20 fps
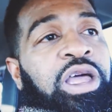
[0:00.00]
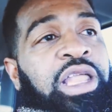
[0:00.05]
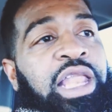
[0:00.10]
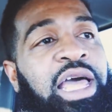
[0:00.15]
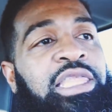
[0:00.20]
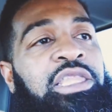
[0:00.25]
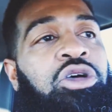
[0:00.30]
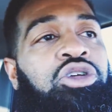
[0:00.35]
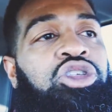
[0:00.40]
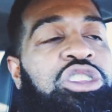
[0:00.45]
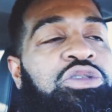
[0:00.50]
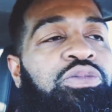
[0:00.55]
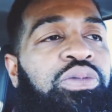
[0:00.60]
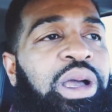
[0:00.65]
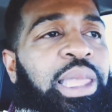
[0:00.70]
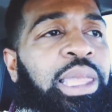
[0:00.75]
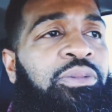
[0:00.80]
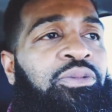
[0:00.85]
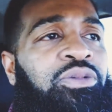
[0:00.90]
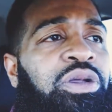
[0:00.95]
And I know she
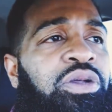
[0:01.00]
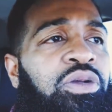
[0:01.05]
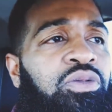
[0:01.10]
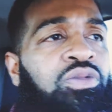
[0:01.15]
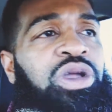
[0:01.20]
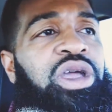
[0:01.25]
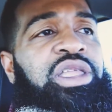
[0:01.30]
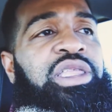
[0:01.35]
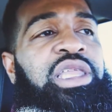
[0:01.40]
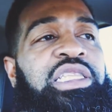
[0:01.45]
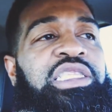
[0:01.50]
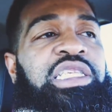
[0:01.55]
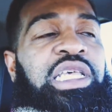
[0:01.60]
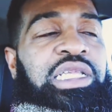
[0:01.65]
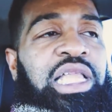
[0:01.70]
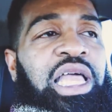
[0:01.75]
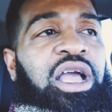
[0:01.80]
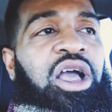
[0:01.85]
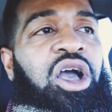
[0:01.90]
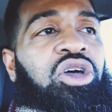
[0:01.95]
probably re- read that
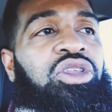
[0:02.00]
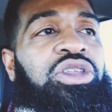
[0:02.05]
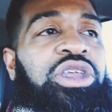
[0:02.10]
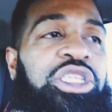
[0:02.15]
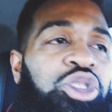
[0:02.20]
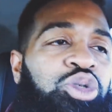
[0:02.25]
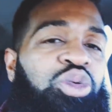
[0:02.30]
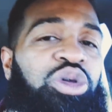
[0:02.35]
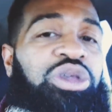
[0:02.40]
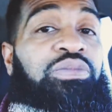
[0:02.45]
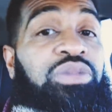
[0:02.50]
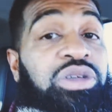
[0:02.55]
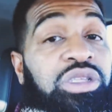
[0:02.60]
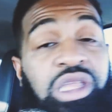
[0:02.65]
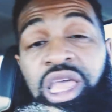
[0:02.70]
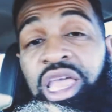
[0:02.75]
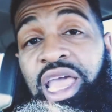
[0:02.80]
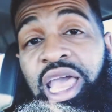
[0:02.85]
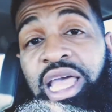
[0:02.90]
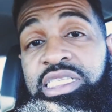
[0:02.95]
text like, oh, that's sweet. But
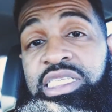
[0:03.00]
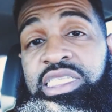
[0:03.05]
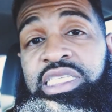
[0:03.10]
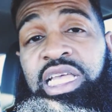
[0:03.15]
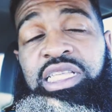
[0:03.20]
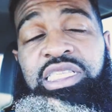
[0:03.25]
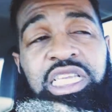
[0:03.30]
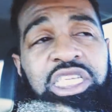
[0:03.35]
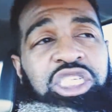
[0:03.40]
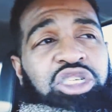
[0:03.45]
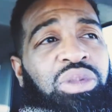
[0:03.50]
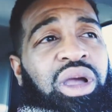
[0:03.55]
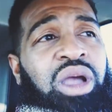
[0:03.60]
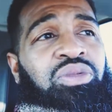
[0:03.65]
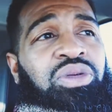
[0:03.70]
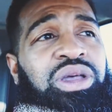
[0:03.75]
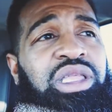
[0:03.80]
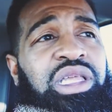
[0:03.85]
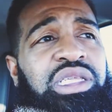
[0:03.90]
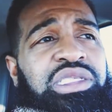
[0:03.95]
they, at the same time, she might
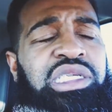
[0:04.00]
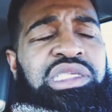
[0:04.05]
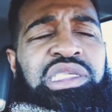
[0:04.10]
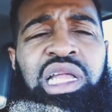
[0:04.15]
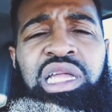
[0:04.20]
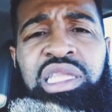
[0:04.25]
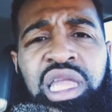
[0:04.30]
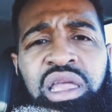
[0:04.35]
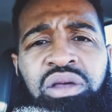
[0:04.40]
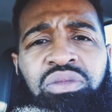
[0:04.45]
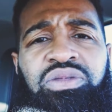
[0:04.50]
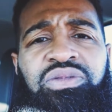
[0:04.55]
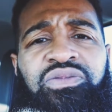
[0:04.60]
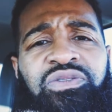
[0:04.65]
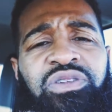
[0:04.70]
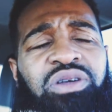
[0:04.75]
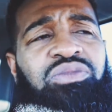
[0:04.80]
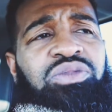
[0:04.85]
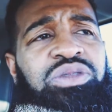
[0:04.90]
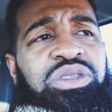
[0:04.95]
read that text like, damn, what the
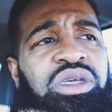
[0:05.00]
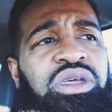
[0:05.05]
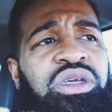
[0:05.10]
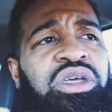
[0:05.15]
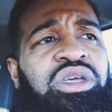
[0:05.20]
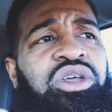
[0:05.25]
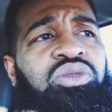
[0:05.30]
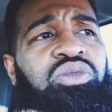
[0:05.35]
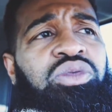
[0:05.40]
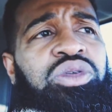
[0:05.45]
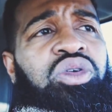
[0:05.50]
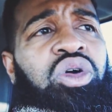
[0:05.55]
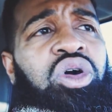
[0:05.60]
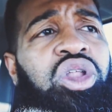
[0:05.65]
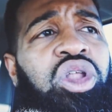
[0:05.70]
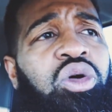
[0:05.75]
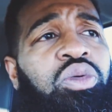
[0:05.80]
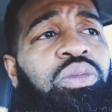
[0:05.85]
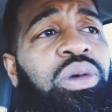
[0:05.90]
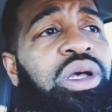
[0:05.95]
fuck, was, what's
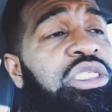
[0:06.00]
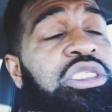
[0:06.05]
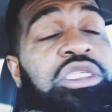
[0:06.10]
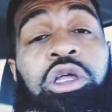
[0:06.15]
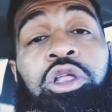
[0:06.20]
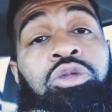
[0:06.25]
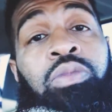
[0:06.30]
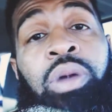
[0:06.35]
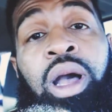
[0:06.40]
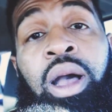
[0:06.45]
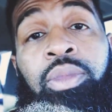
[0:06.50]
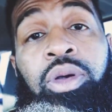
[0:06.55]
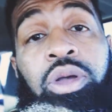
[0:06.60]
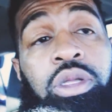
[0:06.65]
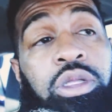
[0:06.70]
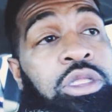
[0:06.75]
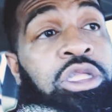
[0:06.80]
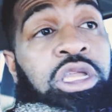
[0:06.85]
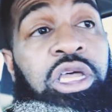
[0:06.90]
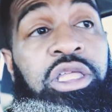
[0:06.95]
going on with my son? Mama,
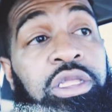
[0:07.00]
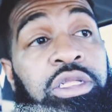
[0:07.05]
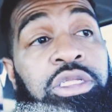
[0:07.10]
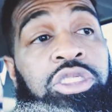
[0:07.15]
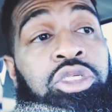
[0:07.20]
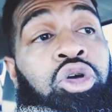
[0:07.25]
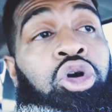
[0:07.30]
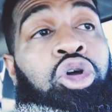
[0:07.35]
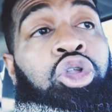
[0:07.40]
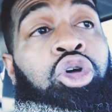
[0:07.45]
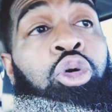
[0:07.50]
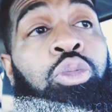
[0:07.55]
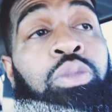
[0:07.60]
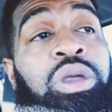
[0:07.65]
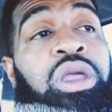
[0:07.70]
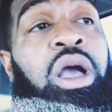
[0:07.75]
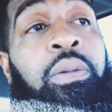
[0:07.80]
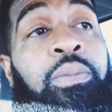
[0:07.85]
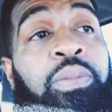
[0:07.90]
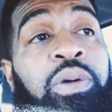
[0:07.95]
nothing is going on with
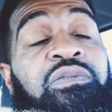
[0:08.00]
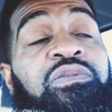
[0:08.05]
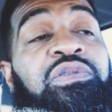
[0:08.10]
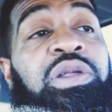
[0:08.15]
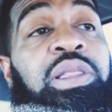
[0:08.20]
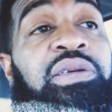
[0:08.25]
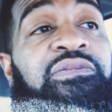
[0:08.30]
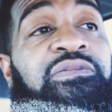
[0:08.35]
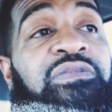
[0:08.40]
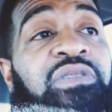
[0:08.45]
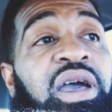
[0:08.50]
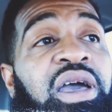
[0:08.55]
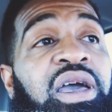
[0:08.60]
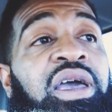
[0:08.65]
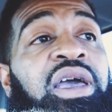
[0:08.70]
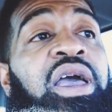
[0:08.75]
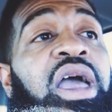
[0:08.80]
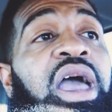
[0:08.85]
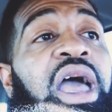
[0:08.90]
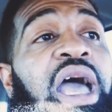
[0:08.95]
me. I'm perfectly fine.